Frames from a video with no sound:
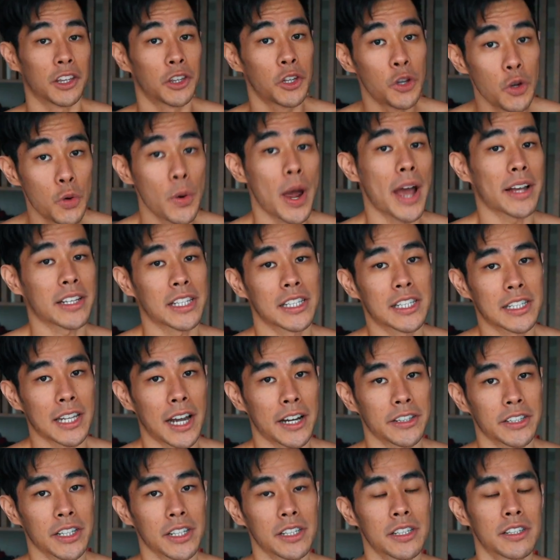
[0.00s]
two
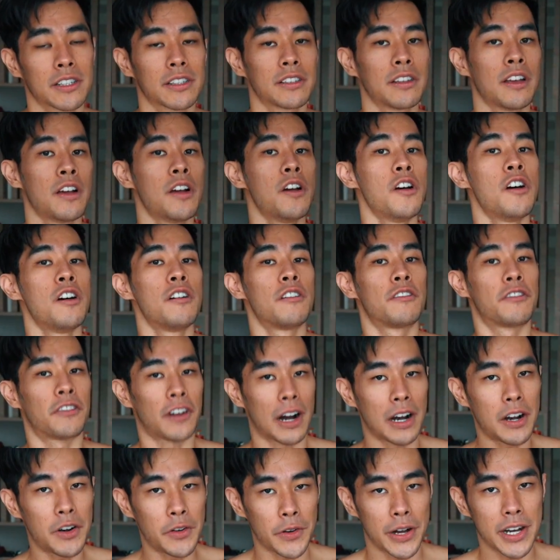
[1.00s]
exercises.
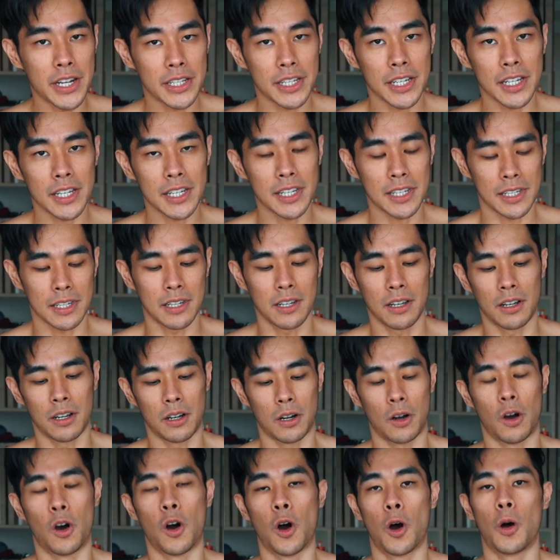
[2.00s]
Front raises
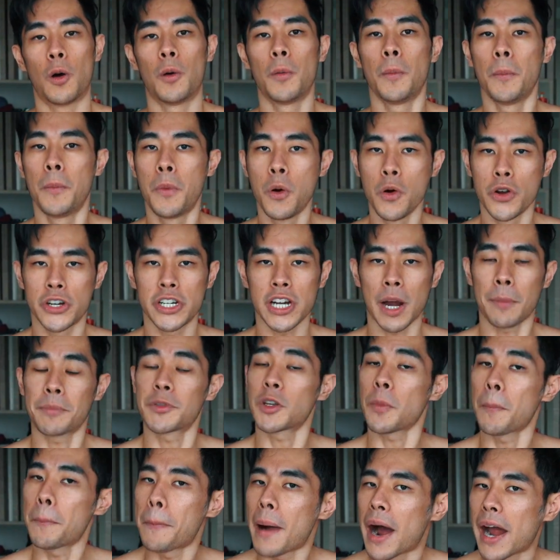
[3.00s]
or
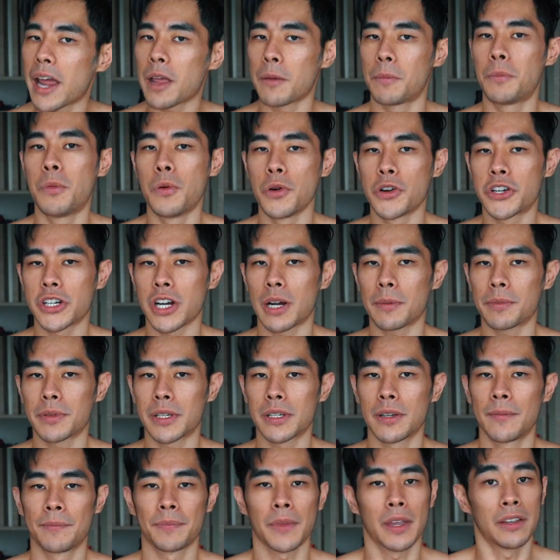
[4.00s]
push-ups, pike
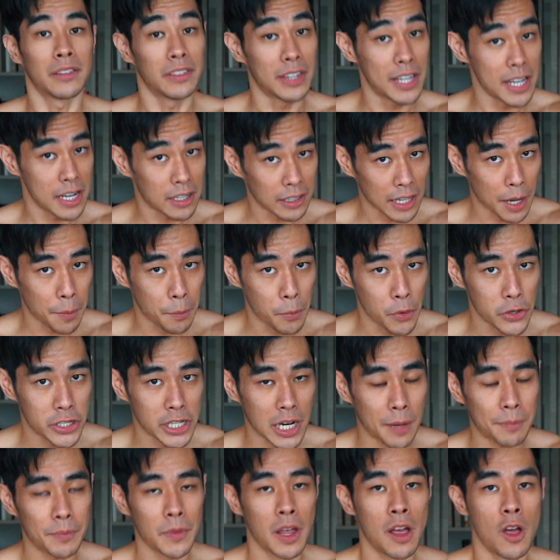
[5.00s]
push-ups, decline
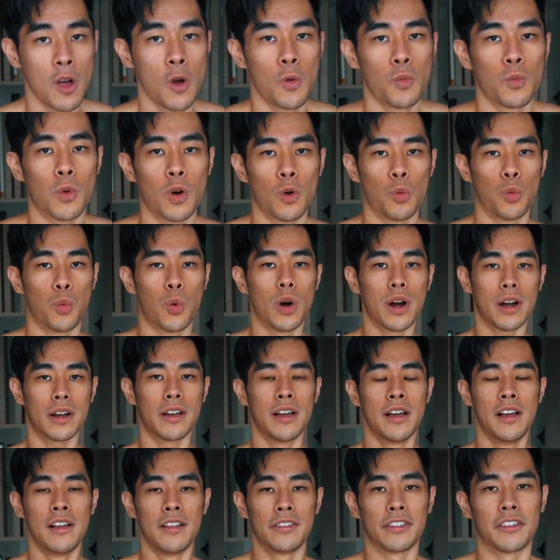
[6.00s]
push-up will work
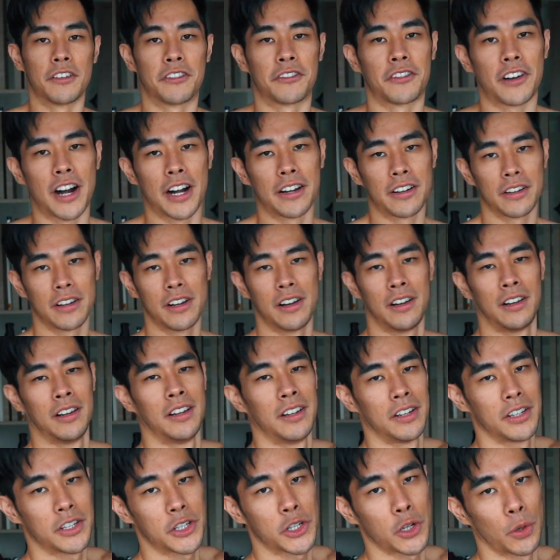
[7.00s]
the front
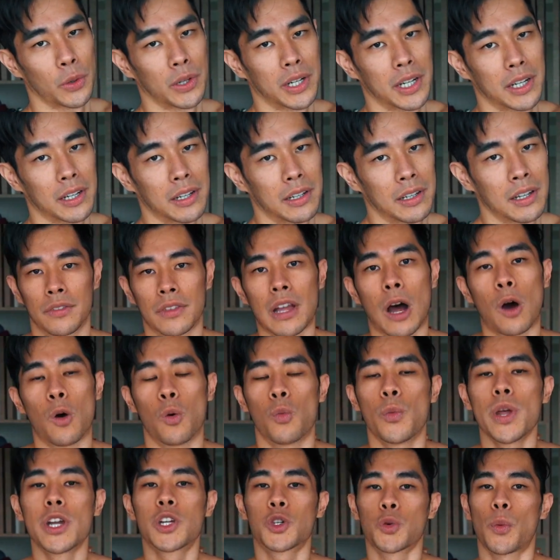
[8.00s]
shoulder. Now,
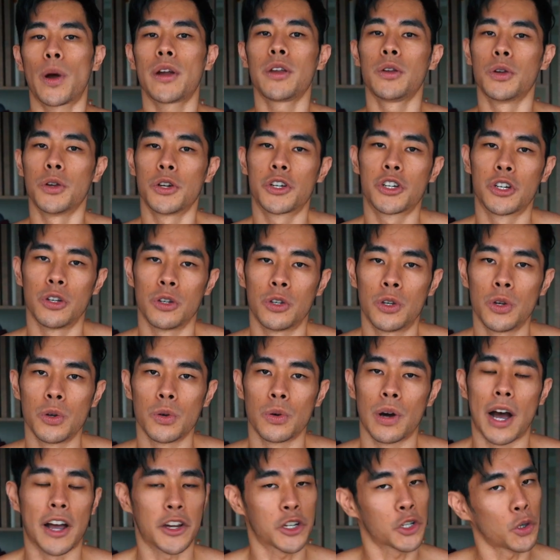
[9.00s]
which one you should do?
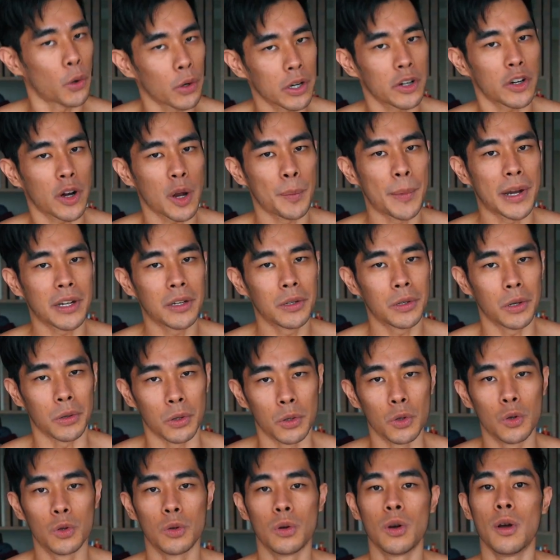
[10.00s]
I strongly recommend you to
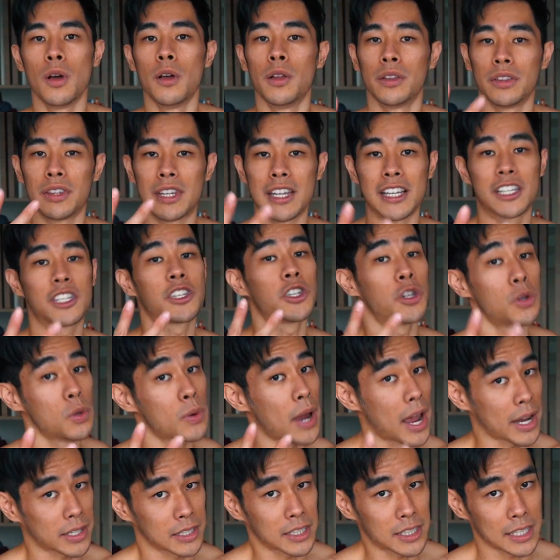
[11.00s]
do these
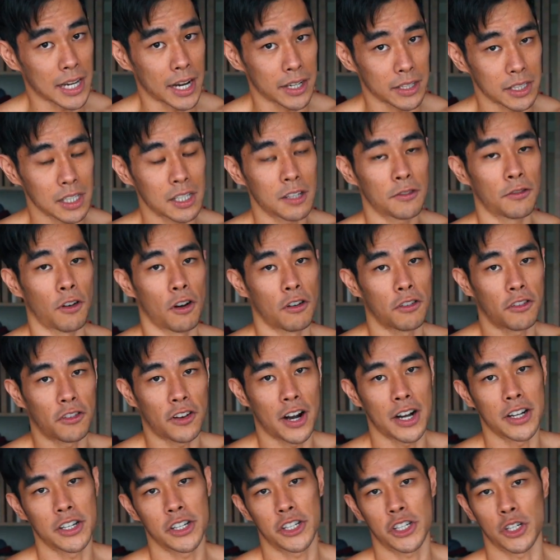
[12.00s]
two exercises for
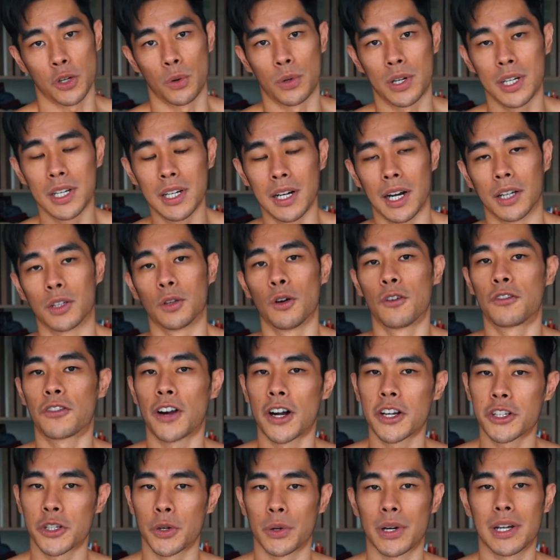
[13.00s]
front shoulder, although
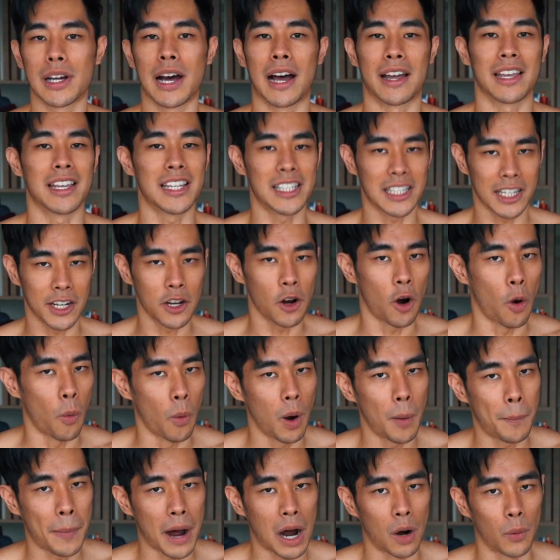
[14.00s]
front shoulder are easily
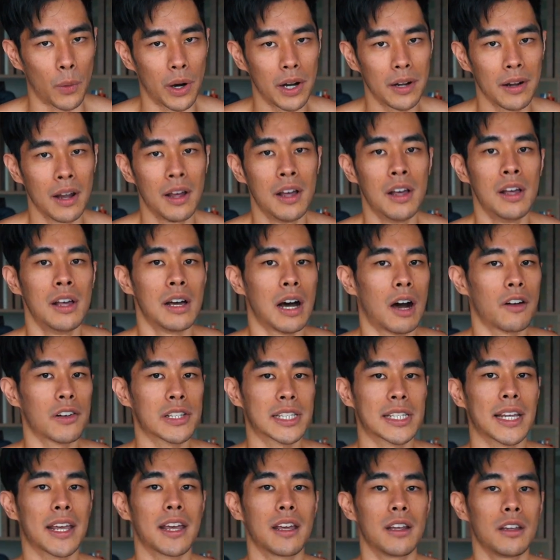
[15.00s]
overpowered. I would
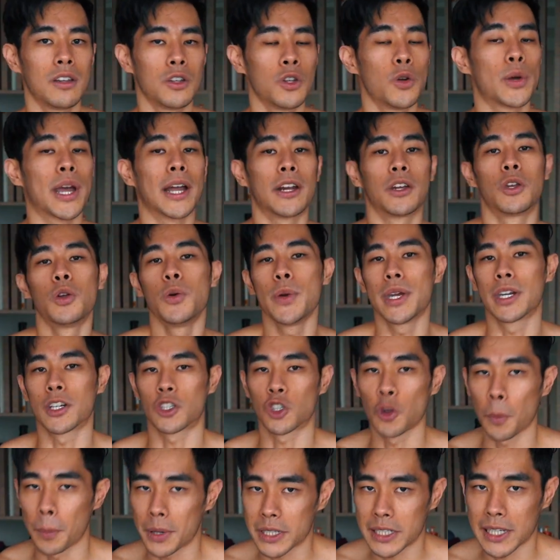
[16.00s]
say you can do in a
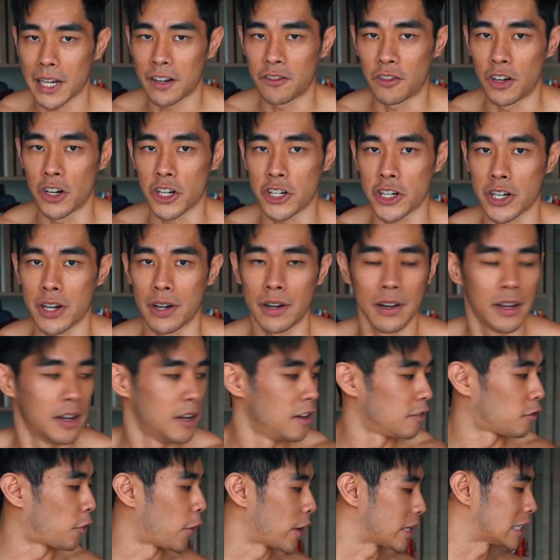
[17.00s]
superset version.
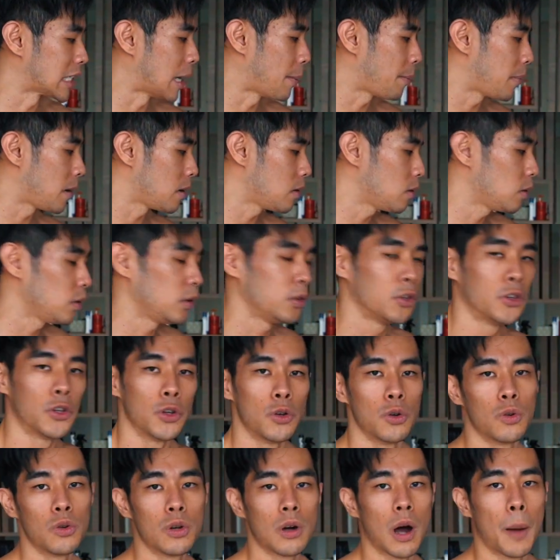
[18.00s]
For example,
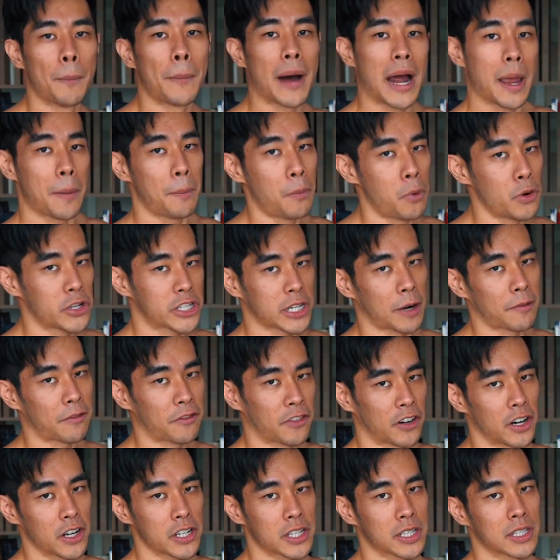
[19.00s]
do a pike push-up
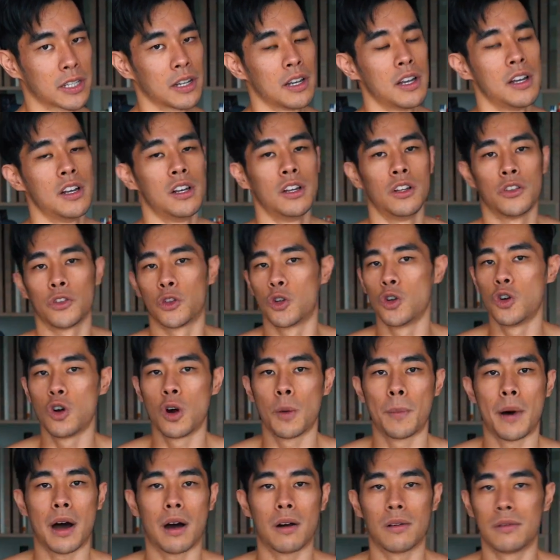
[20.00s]
first, do
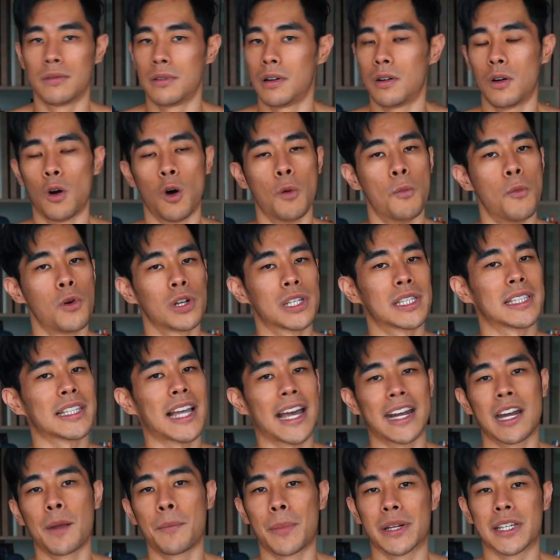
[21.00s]
about almost
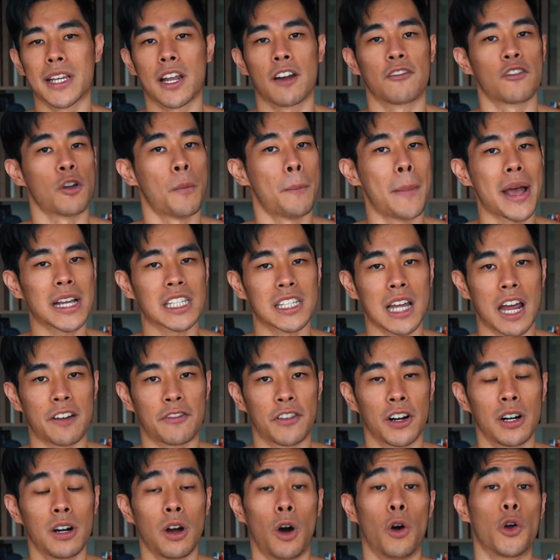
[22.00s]
90% of your max
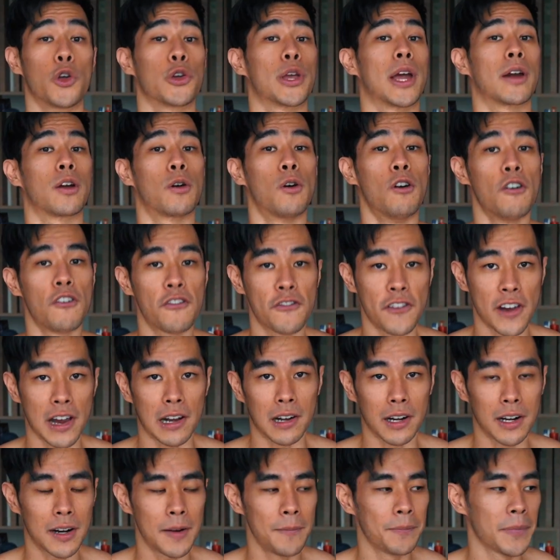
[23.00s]
effort, or you can go
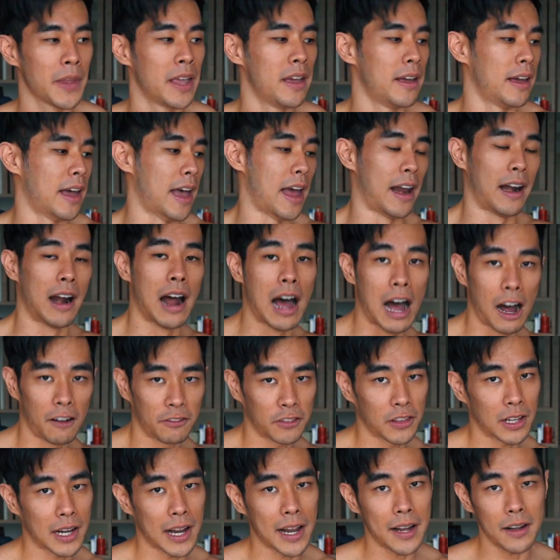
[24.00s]
failure. And
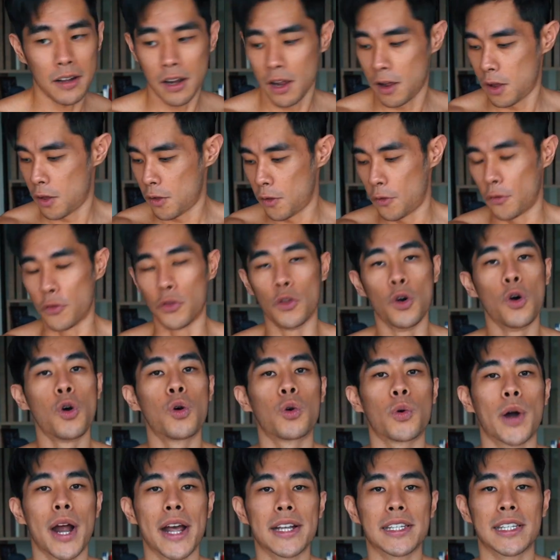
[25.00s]
after that, no
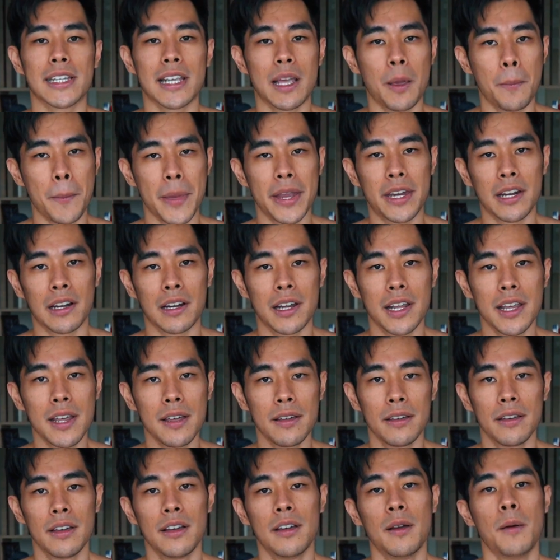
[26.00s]
rest immediately,
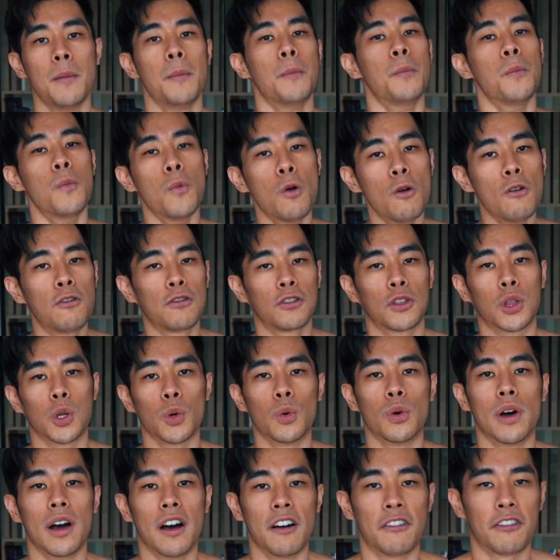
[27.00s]
move
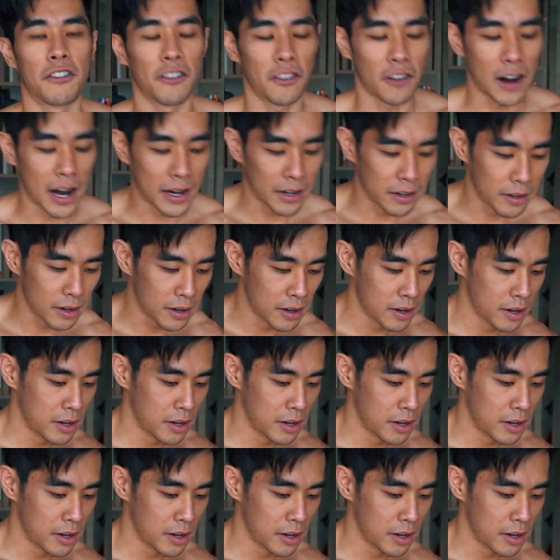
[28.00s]
to a front